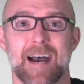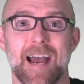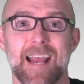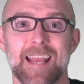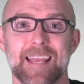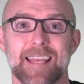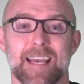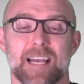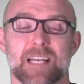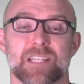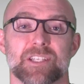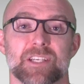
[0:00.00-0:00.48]
eye
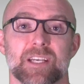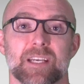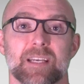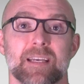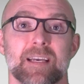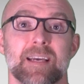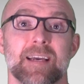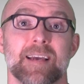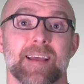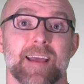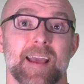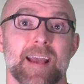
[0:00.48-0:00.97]

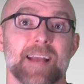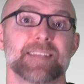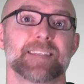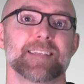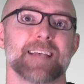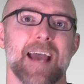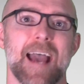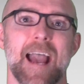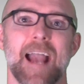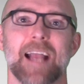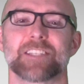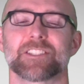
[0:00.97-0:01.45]
catching,
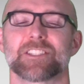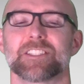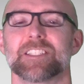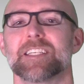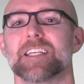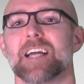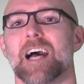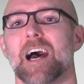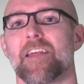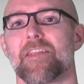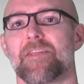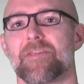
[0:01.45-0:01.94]
it's actually
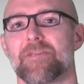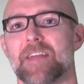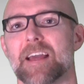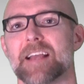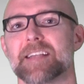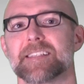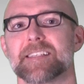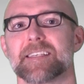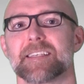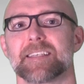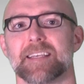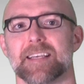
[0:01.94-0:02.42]
an
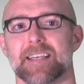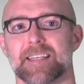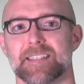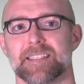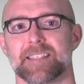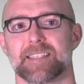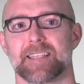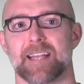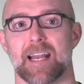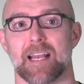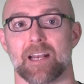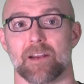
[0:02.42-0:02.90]
authentic
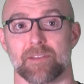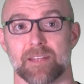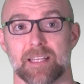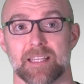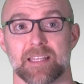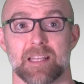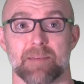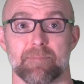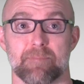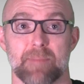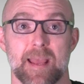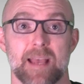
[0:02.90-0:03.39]
indicator
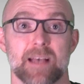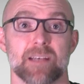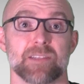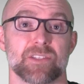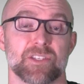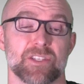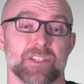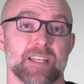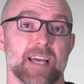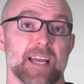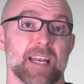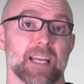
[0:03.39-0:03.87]
that the male's
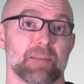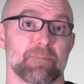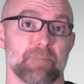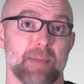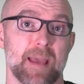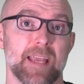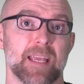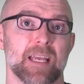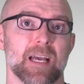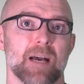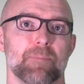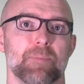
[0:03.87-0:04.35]
genetic
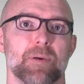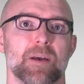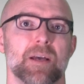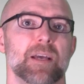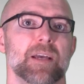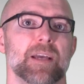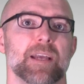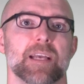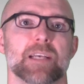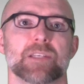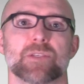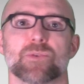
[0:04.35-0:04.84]
makeup
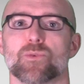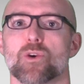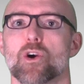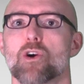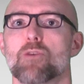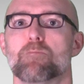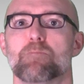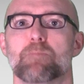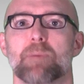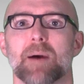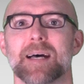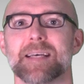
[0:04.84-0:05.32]
is
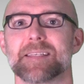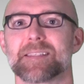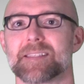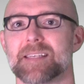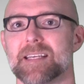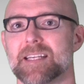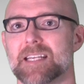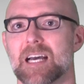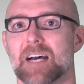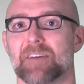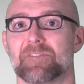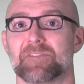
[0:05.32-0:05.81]
robust
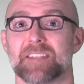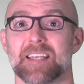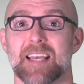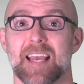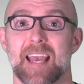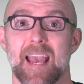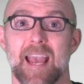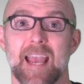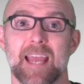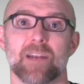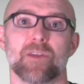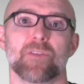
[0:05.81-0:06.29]
enough to
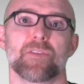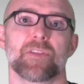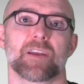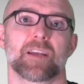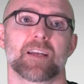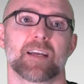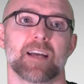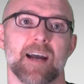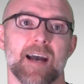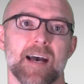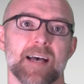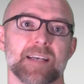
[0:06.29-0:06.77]
handle the
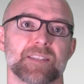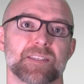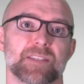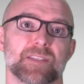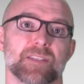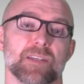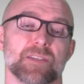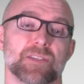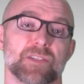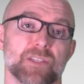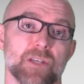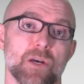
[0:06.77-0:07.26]

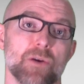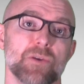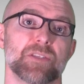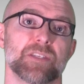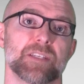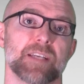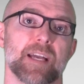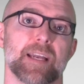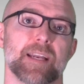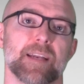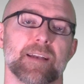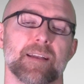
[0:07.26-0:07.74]
costs
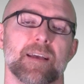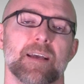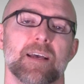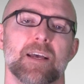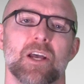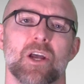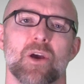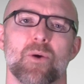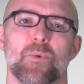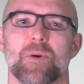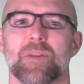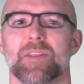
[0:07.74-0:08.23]
associated
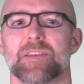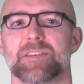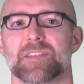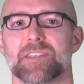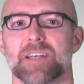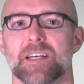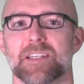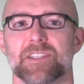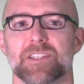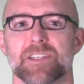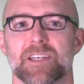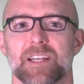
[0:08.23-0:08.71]
with
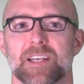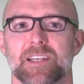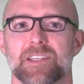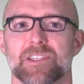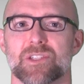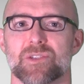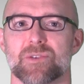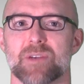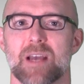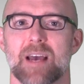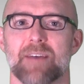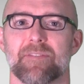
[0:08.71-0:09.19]
such an
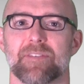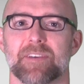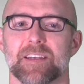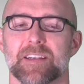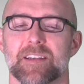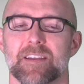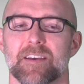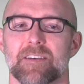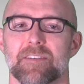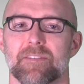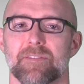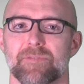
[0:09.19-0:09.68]

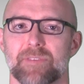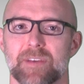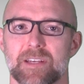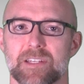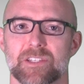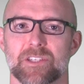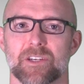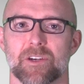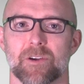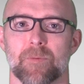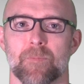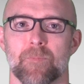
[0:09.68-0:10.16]
extravagant
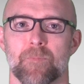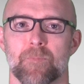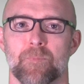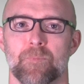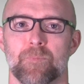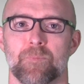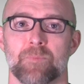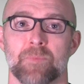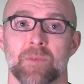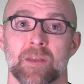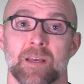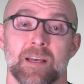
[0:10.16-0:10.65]
feature.
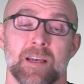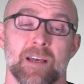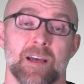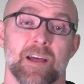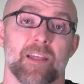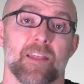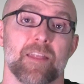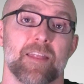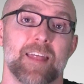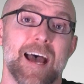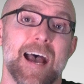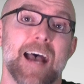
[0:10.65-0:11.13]

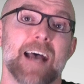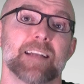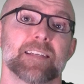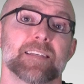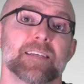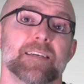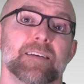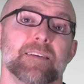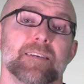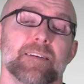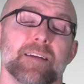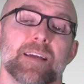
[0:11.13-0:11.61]

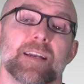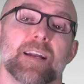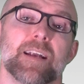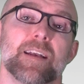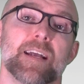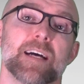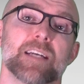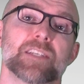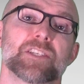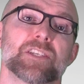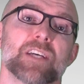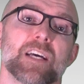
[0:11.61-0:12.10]
That in a
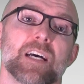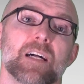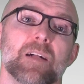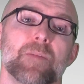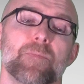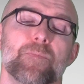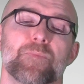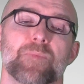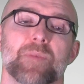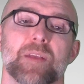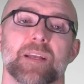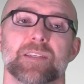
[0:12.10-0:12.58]

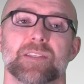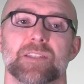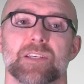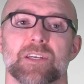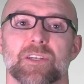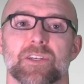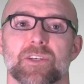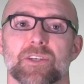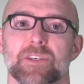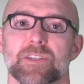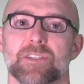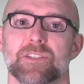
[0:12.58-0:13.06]
nutshell, is the
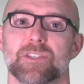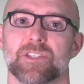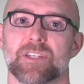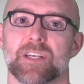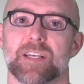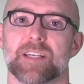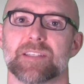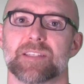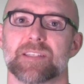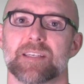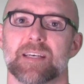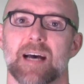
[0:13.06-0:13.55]
good
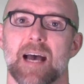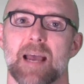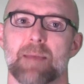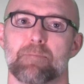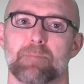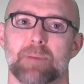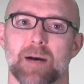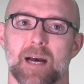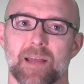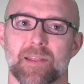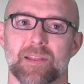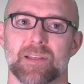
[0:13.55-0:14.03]
genes
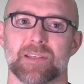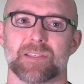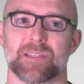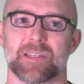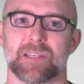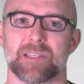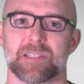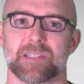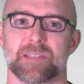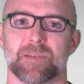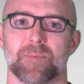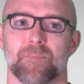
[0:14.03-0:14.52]

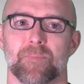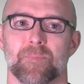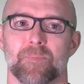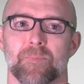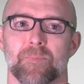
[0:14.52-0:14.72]
hypothesis.